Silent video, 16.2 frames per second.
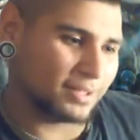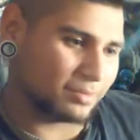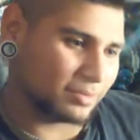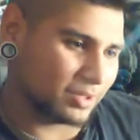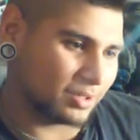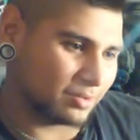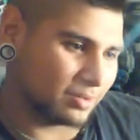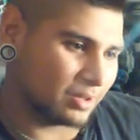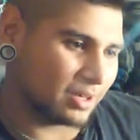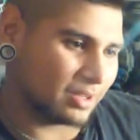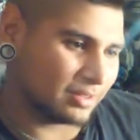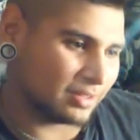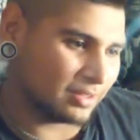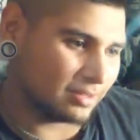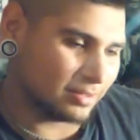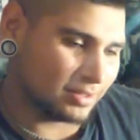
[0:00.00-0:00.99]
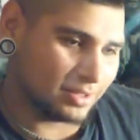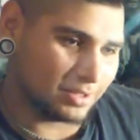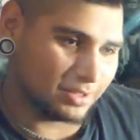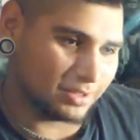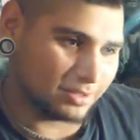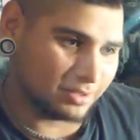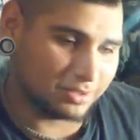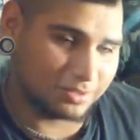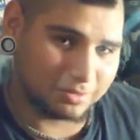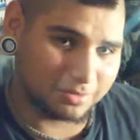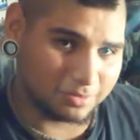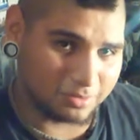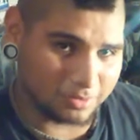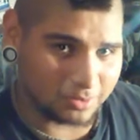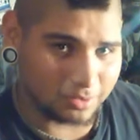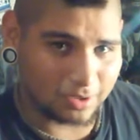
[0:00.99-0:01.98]
We're out
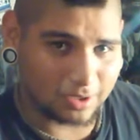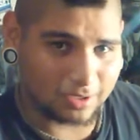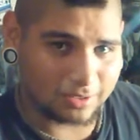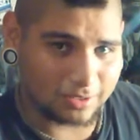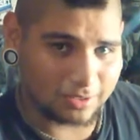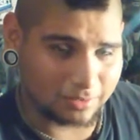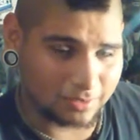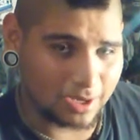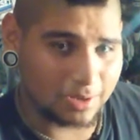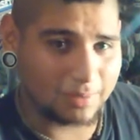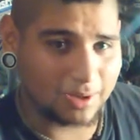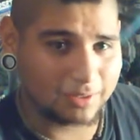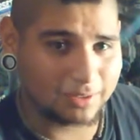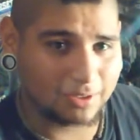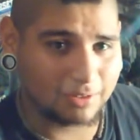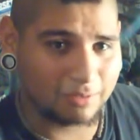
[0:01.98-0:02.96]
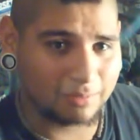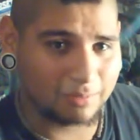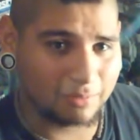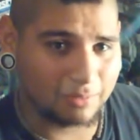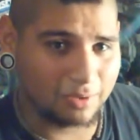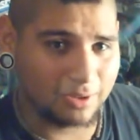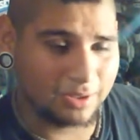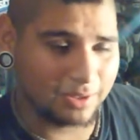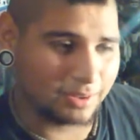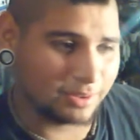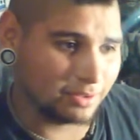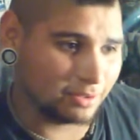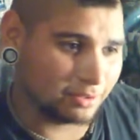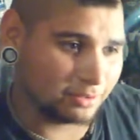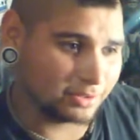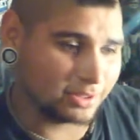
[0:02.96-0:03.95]
we're out when I'm out there with
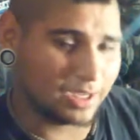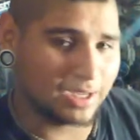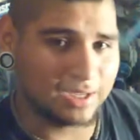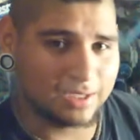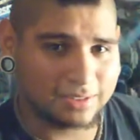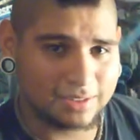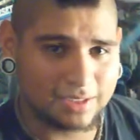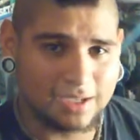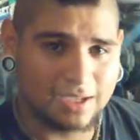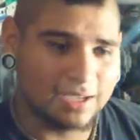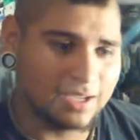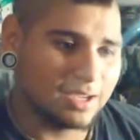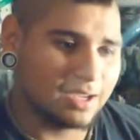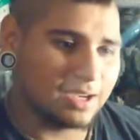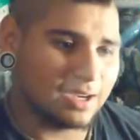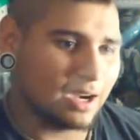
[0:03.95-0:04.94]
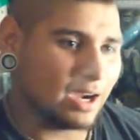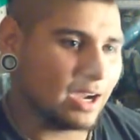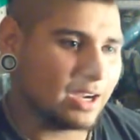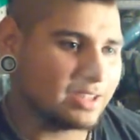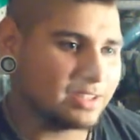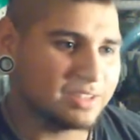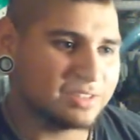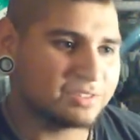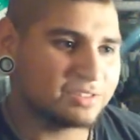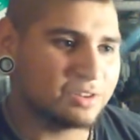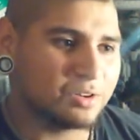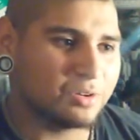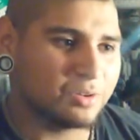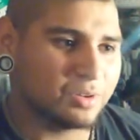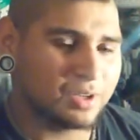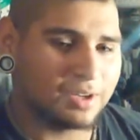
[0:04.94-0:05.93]
those guys. I just
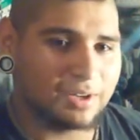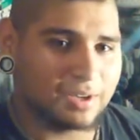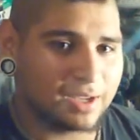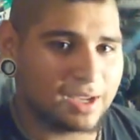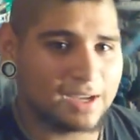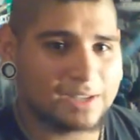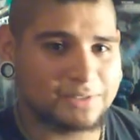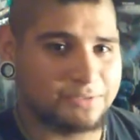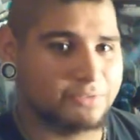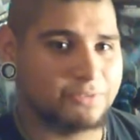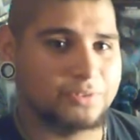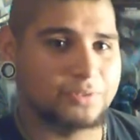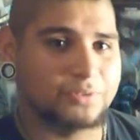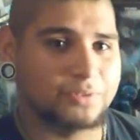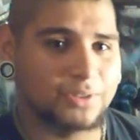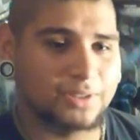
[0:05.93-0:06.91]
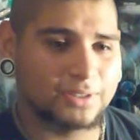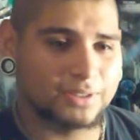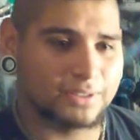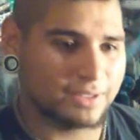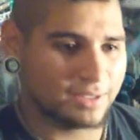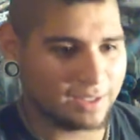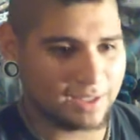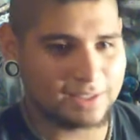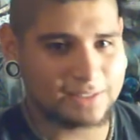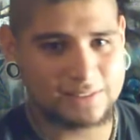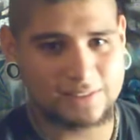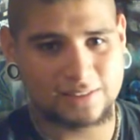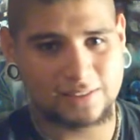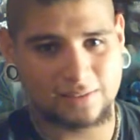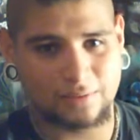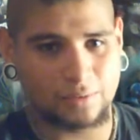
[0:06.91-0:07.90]
go there to catch some food.
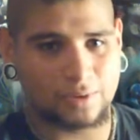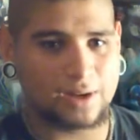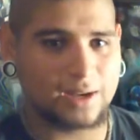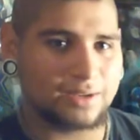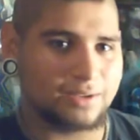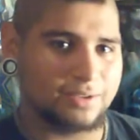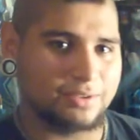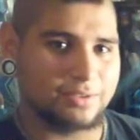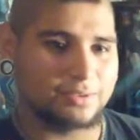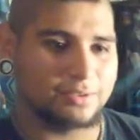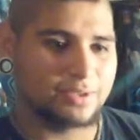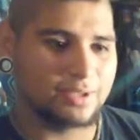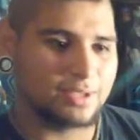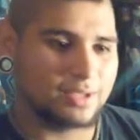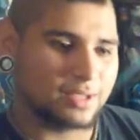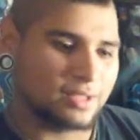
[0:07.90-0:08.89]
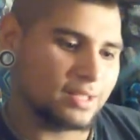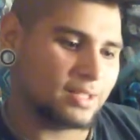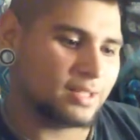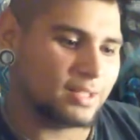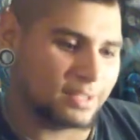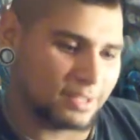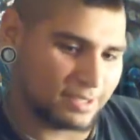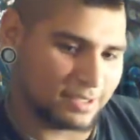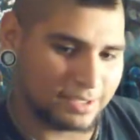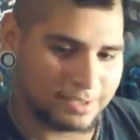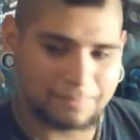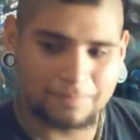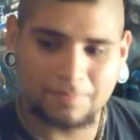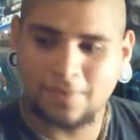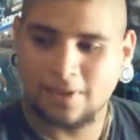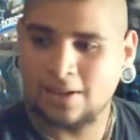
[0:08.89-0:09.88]
That's what I do. All right.
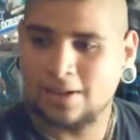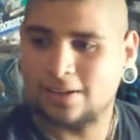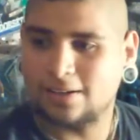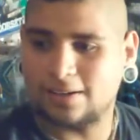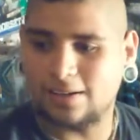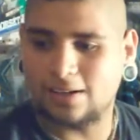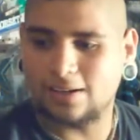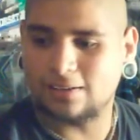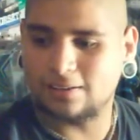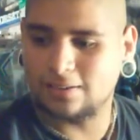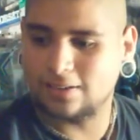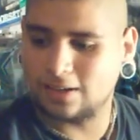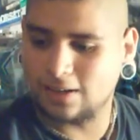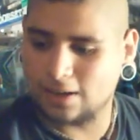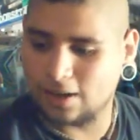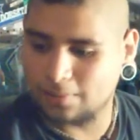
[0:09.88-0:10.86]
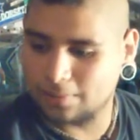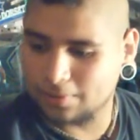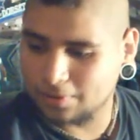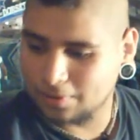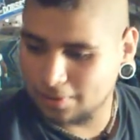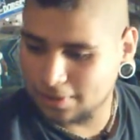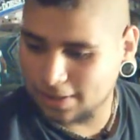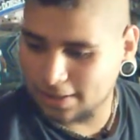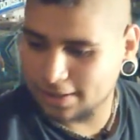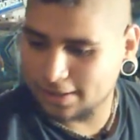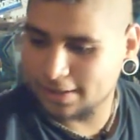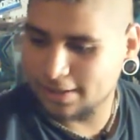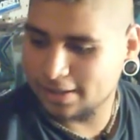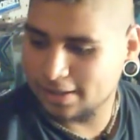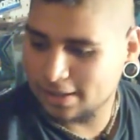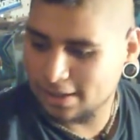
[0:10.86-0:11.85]
Now I'm gonna go ahead
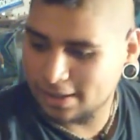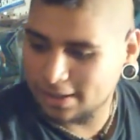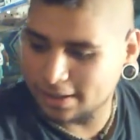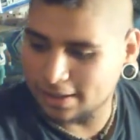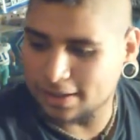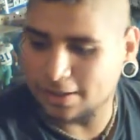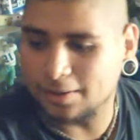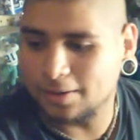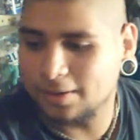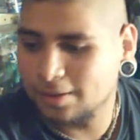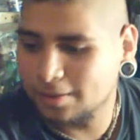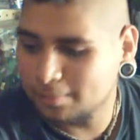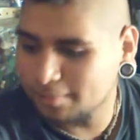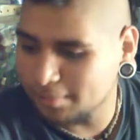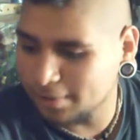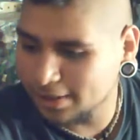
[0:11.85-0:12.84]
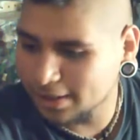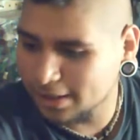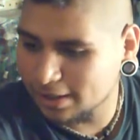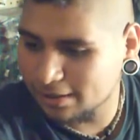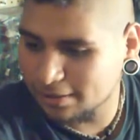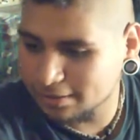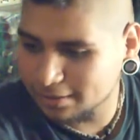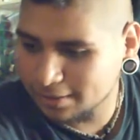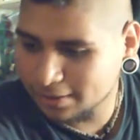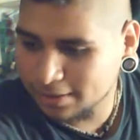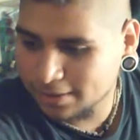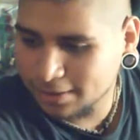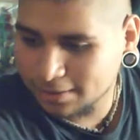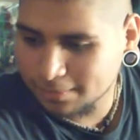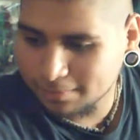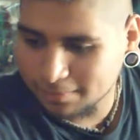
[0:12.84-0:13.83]
and bring out
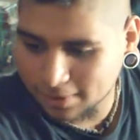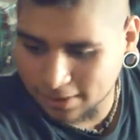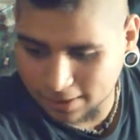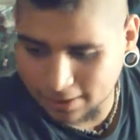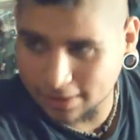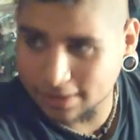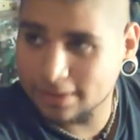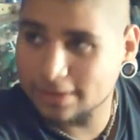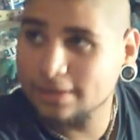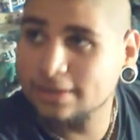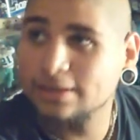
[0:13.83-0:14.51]
my